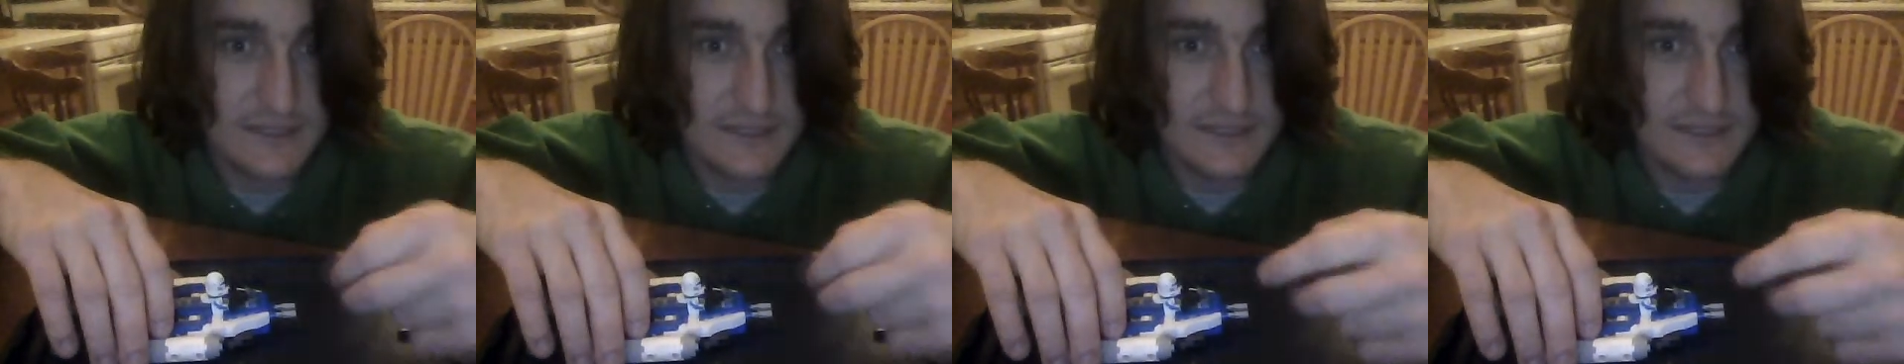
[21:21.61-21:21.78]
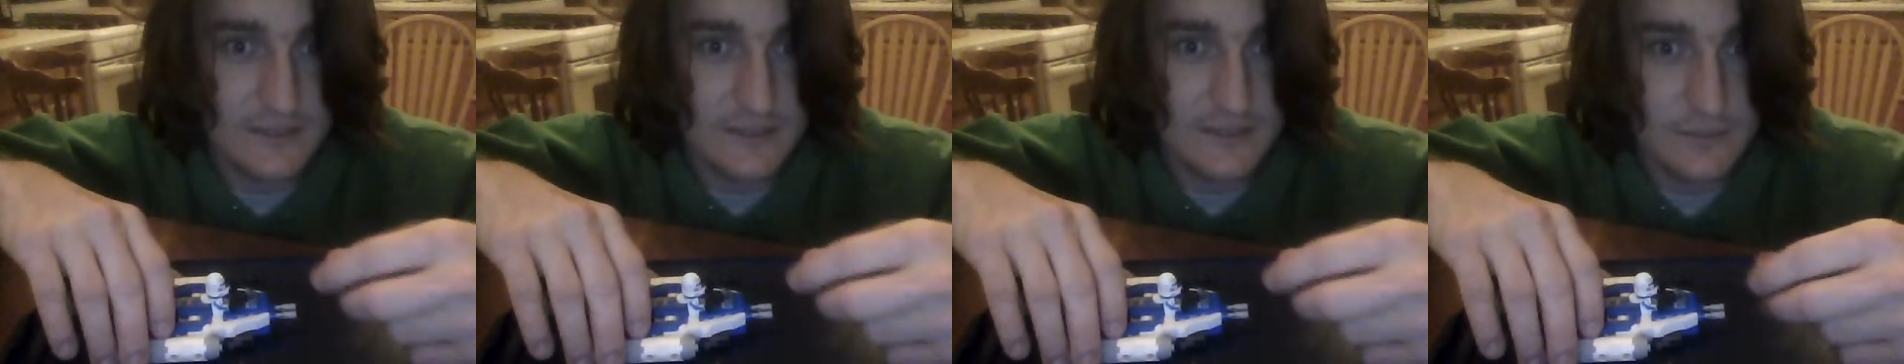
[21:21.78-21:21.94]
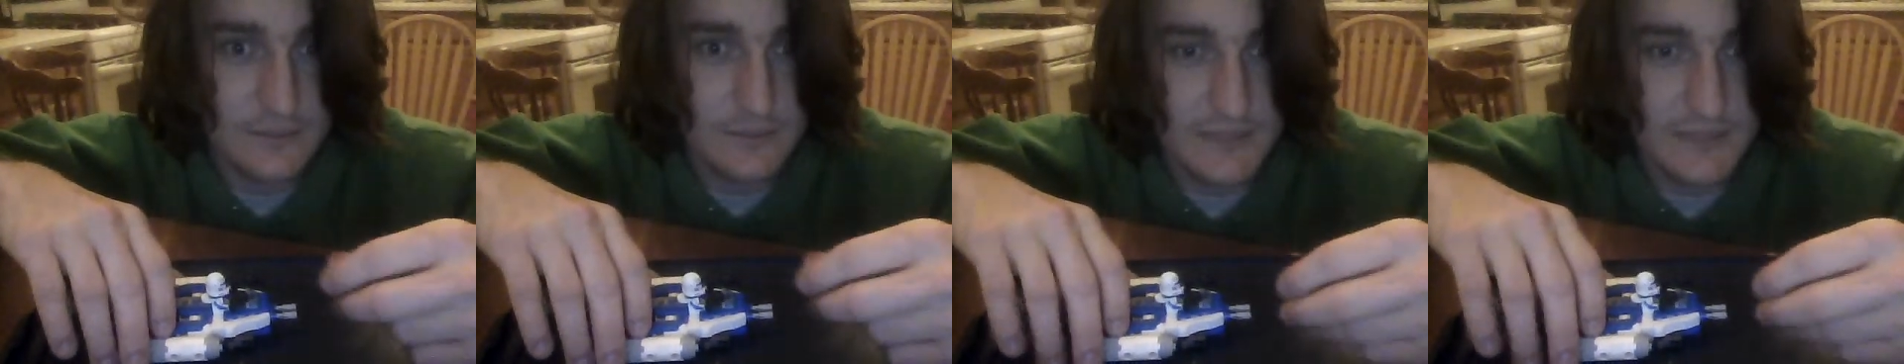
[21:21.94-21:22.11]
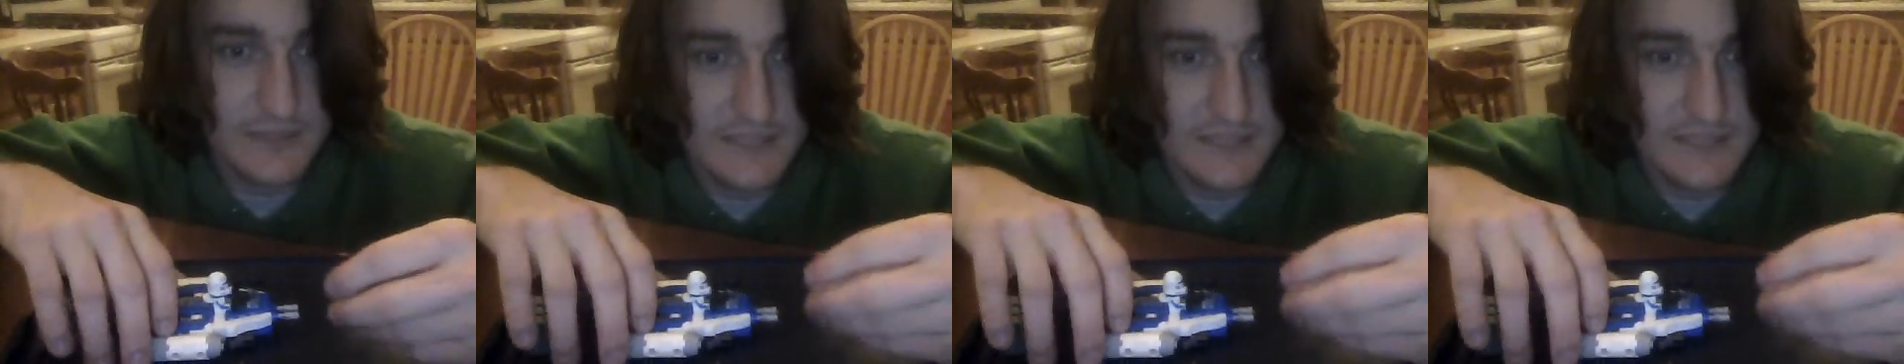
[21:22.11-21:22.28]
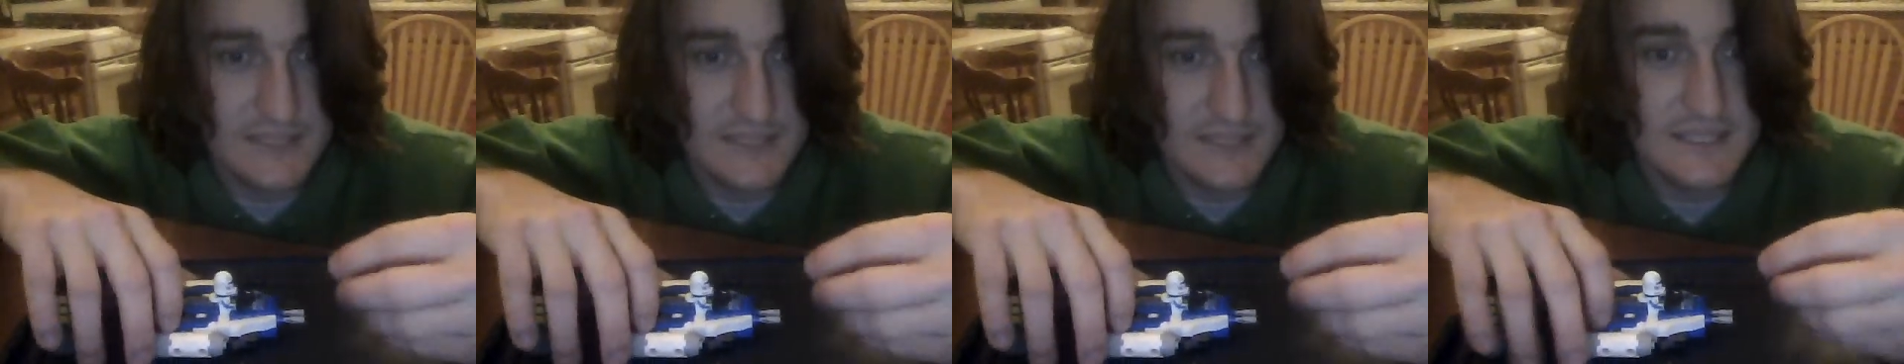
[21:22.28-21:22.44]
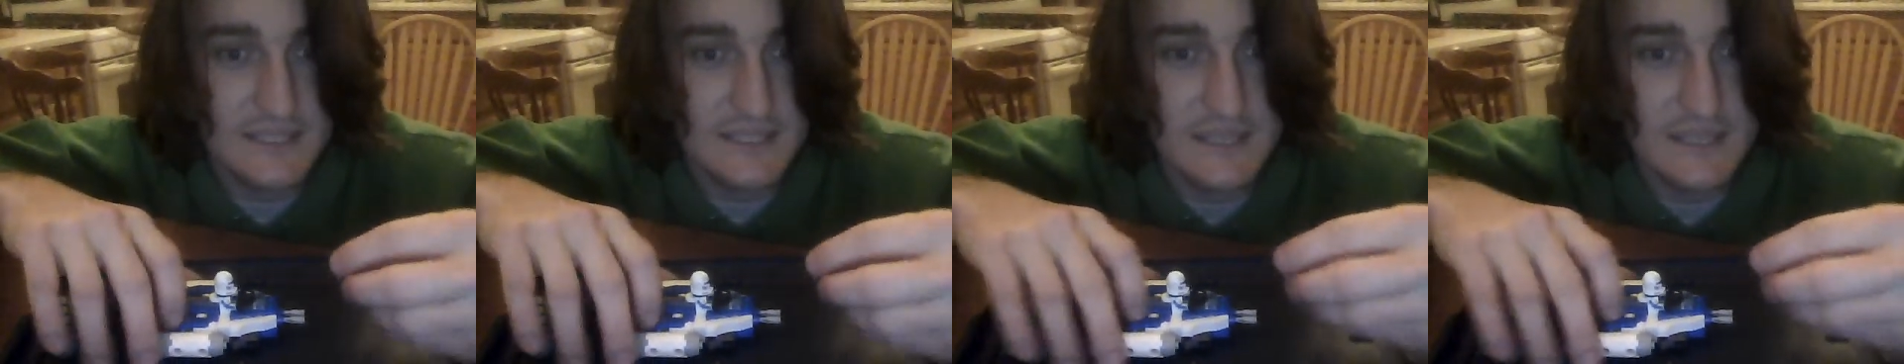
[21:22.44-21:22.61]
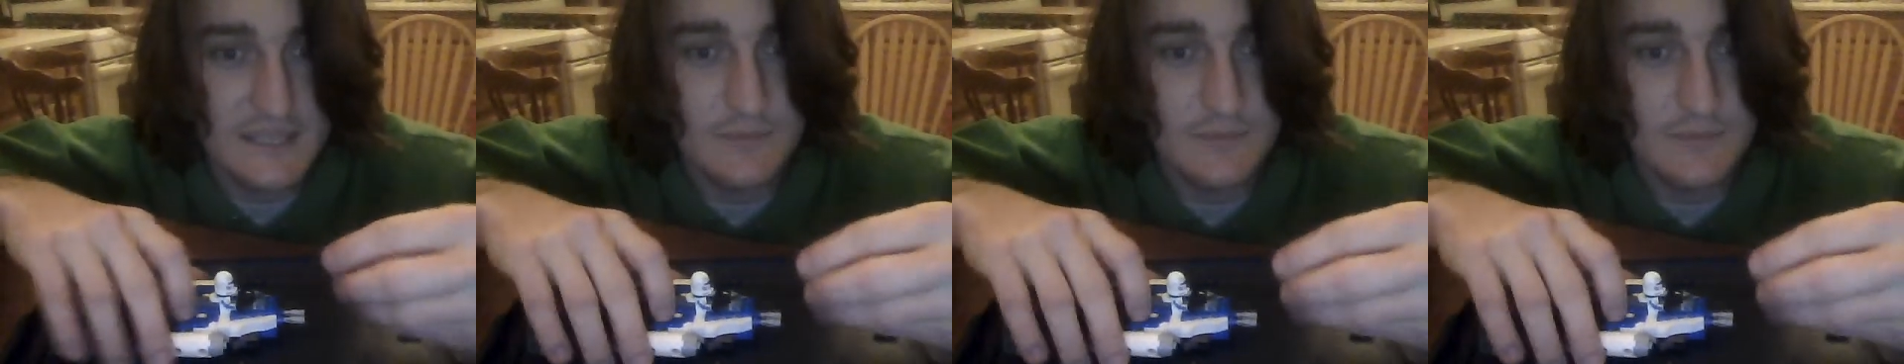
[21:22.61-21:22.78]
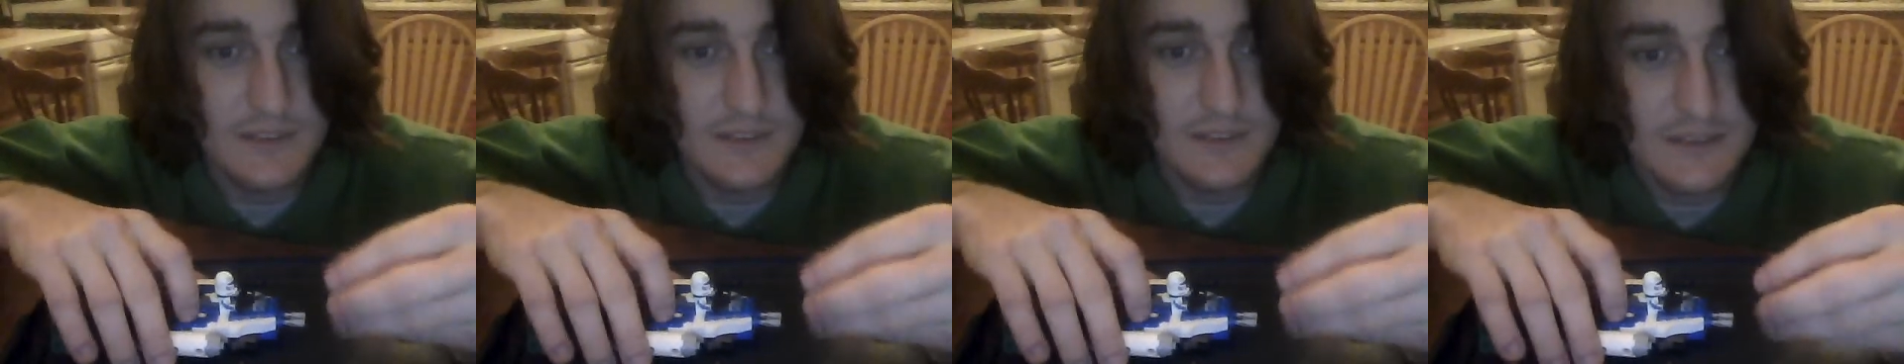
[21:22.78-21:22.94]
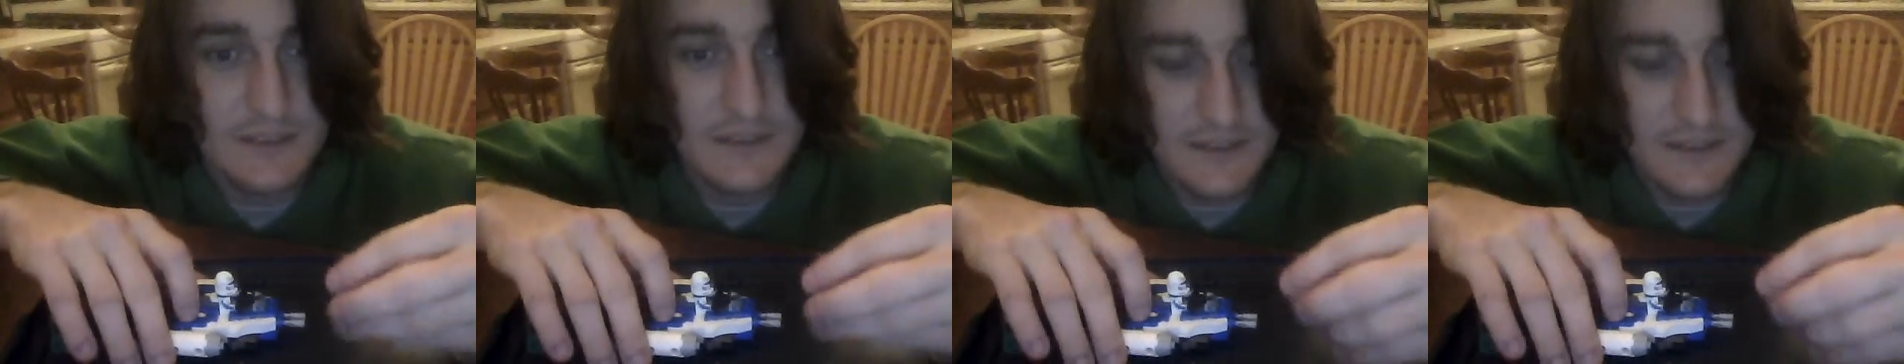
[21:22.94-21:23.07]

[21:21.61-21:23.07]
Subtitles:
duplicates of the same one.